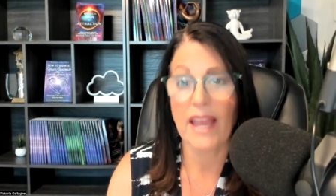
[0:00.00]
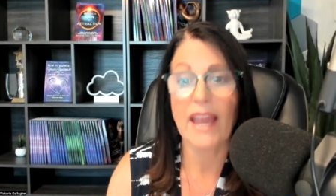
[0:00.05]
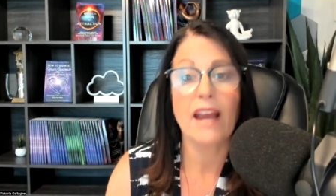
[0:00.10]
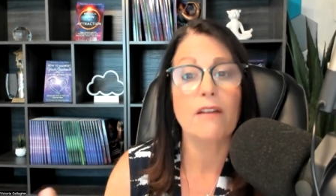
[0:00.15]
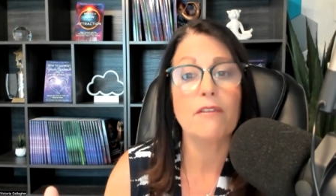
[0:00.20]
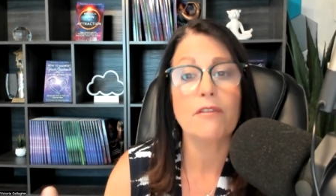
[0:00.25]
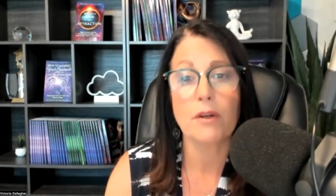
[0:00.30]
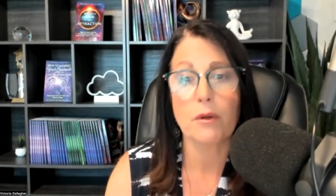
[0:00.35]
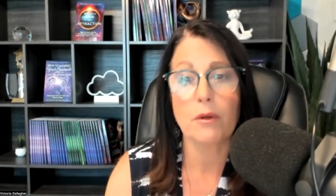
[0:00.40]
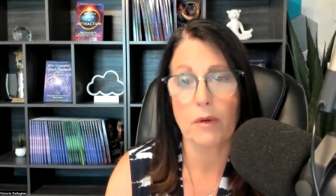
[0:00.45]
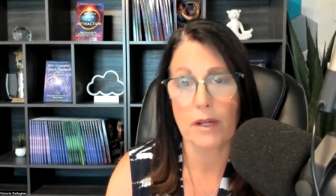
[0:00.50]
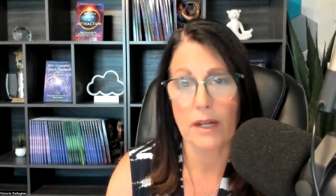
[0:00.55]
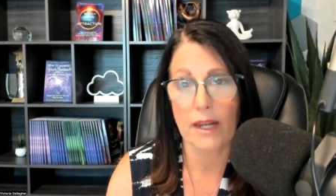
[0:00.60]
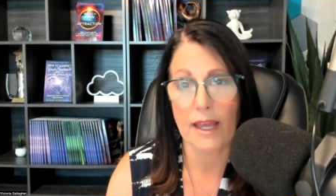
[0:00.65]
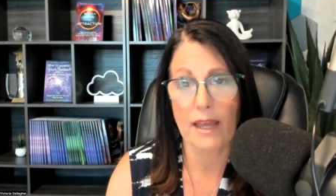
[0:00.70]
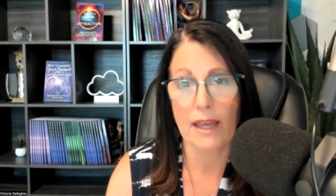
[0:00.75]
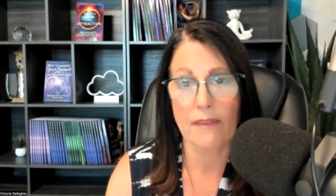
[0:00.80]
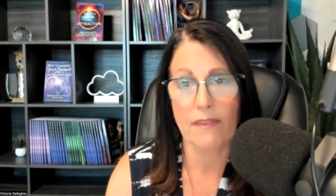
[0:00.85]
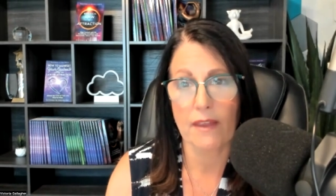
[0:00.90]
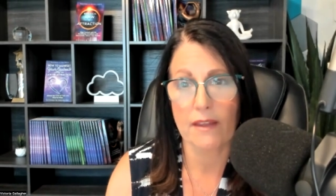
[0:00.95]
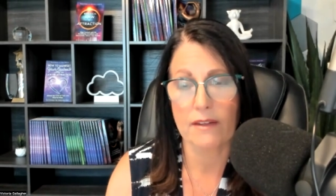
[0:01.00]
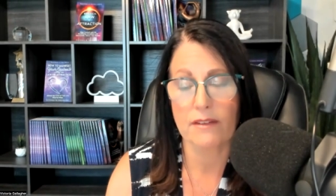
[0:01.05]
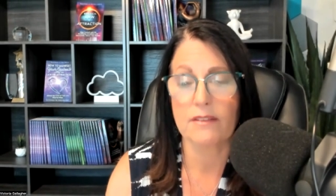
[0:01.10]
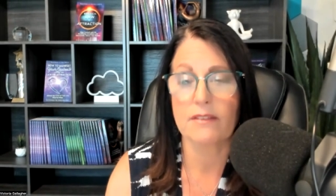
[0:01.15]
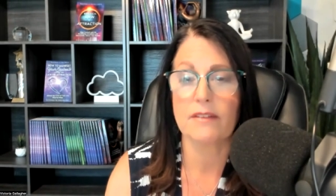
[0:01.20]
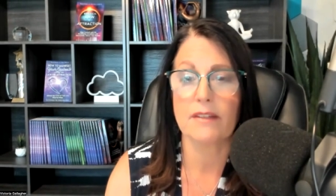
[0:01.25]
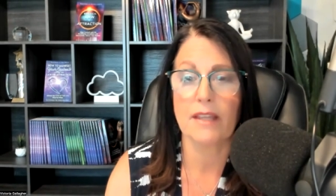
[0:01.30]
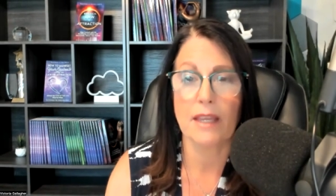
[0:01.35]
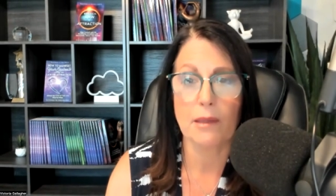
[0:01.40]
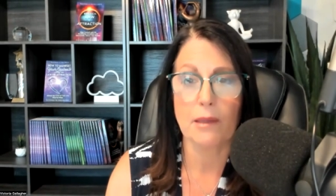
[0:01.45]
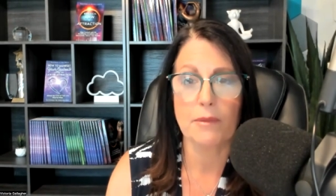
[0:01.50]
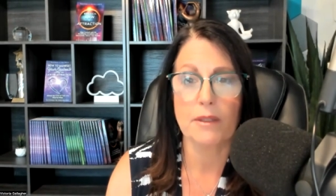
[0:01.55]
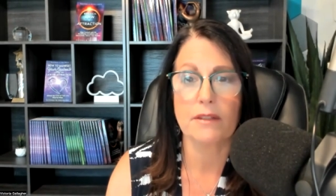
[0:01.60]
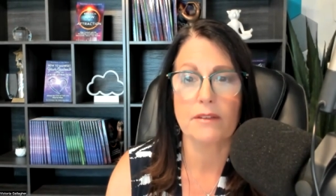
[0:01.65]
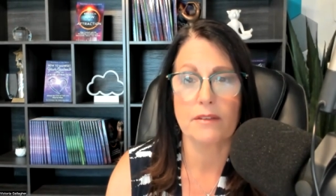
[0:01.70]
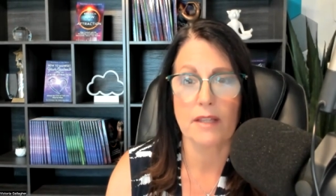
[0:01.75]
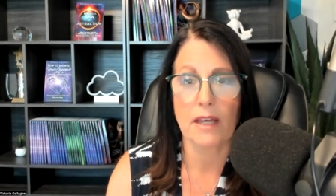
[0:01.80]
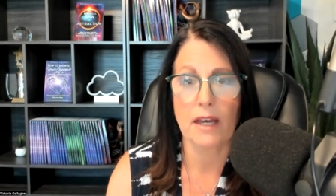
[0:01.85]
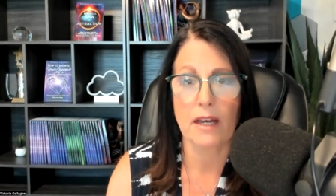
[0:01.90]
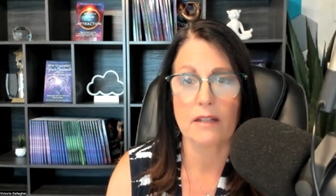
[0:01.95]
Everyone had that, that same
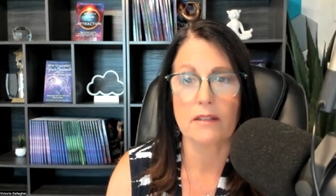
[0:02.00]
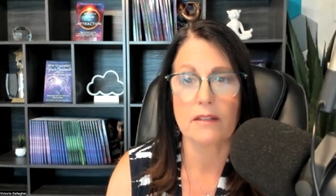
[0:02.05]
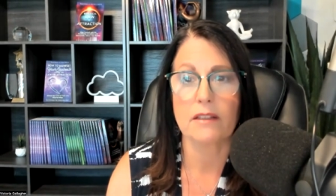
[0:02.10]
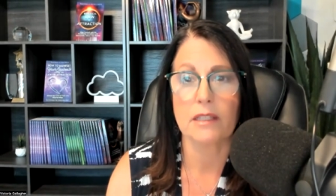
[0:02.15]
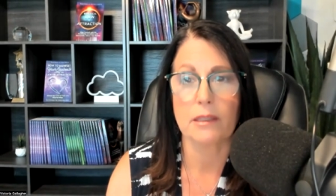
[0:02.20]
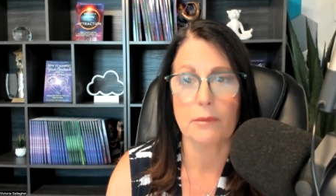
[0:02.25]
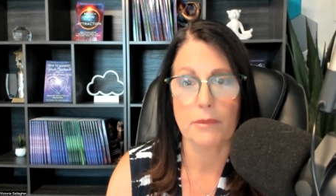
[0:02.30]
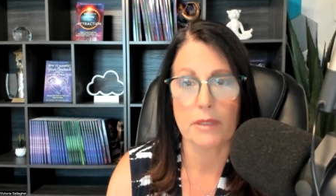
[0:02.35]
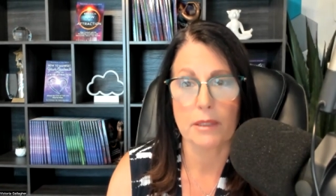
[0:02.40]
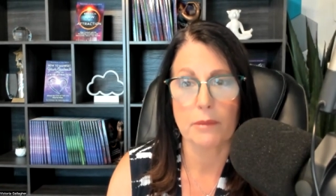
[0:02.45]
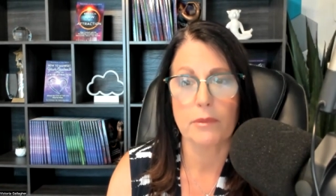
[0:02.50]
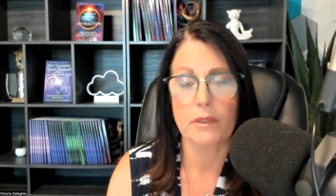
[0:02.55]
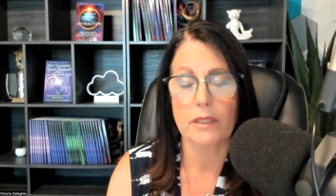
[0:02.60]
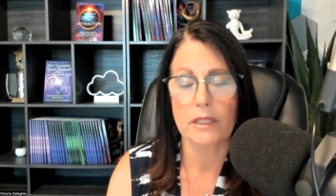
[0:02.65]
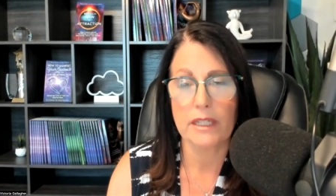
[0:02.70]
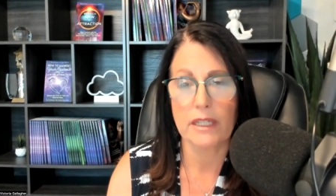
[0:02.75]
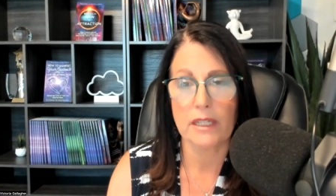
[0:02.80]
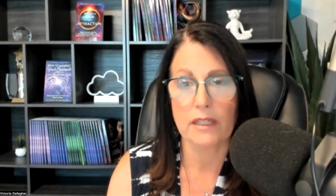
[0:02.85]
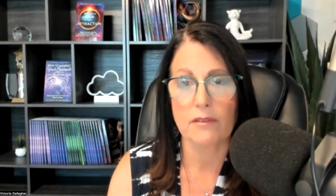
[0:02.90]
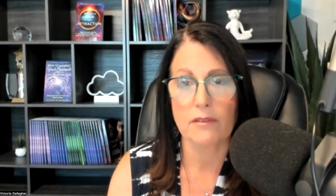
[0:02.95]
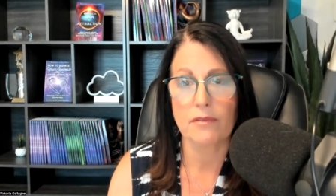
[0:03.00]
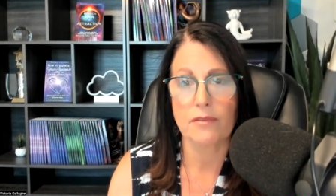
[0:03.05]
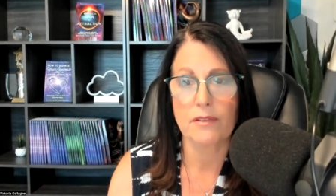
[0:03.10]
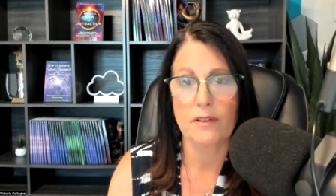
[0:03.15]
exact limiting belief.